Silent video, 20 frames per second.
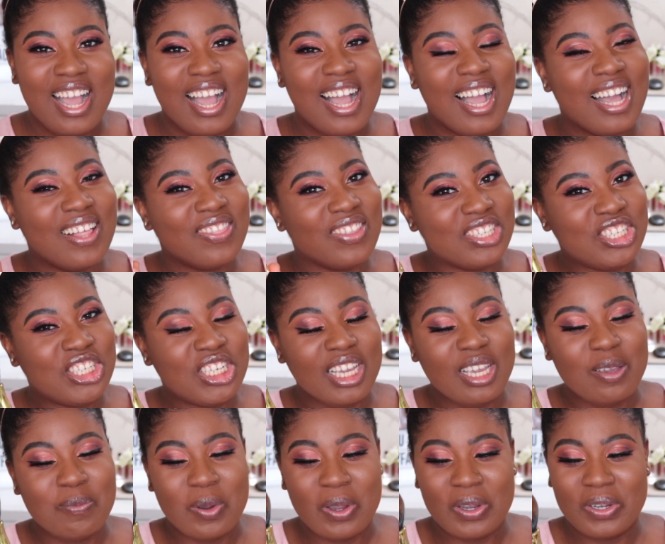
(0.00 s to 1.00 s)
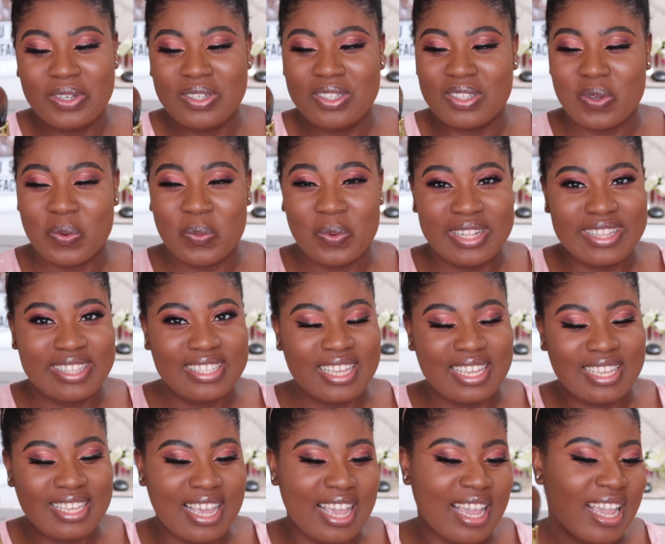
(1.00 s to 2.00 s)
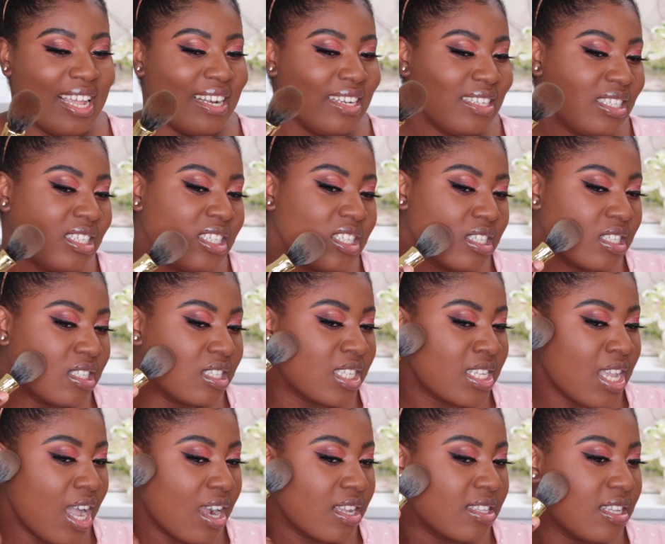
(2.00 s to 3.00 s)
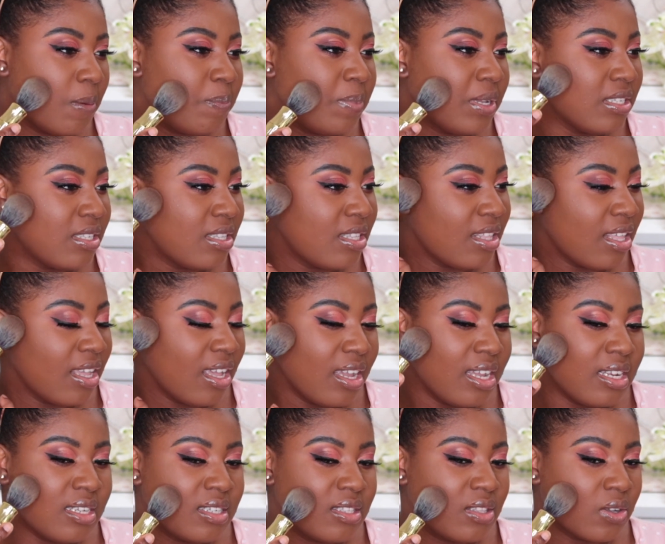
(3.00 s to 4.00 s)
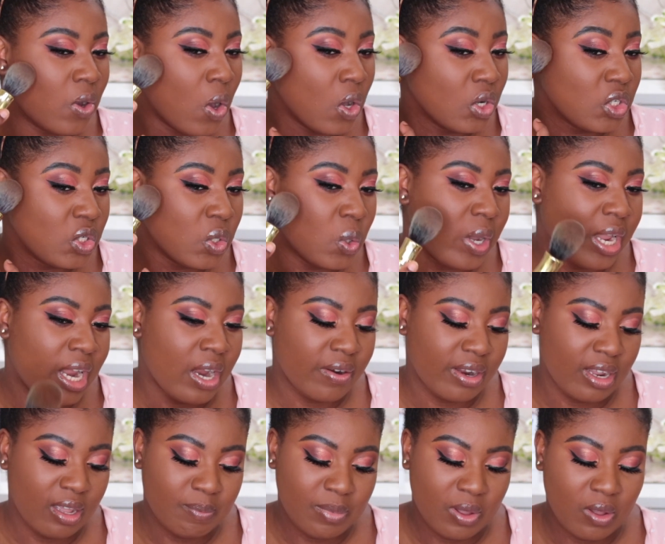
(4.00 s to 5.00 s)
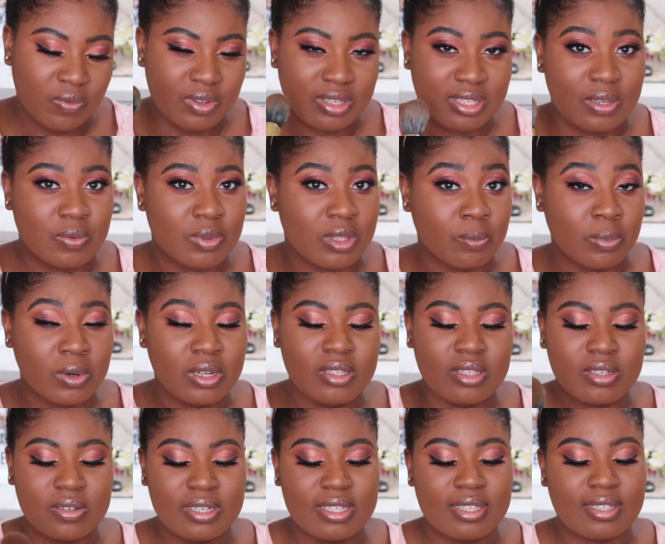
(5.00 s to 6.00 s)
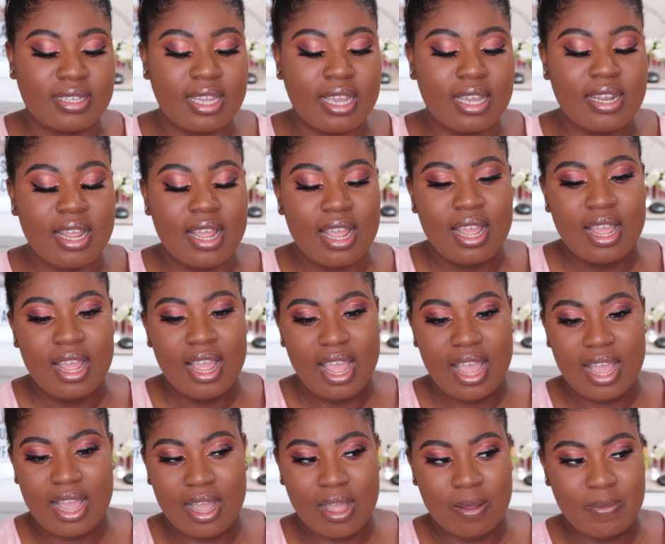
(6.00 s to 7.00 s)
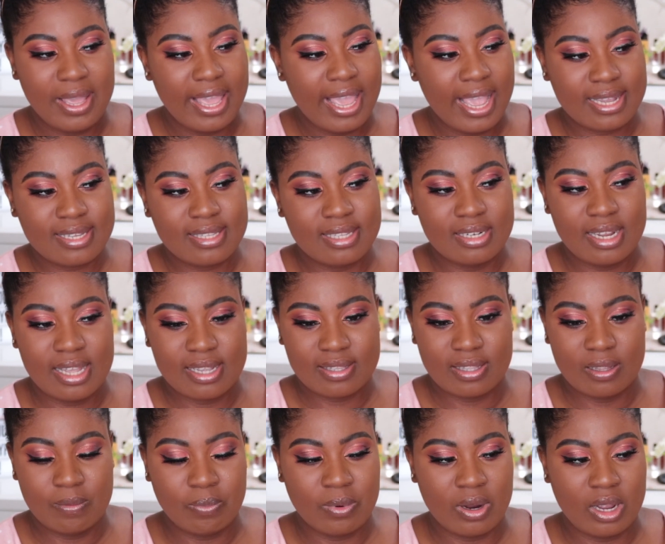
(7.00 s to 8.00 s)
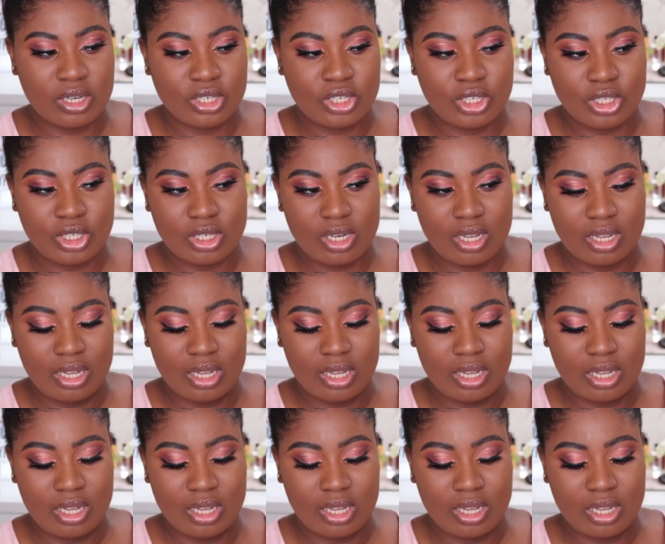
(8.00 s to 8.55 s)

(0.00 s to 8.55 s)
the cheekbones. Once again, just tucked up into the contour area, but obviously with a bronzer instead. Excellent brush.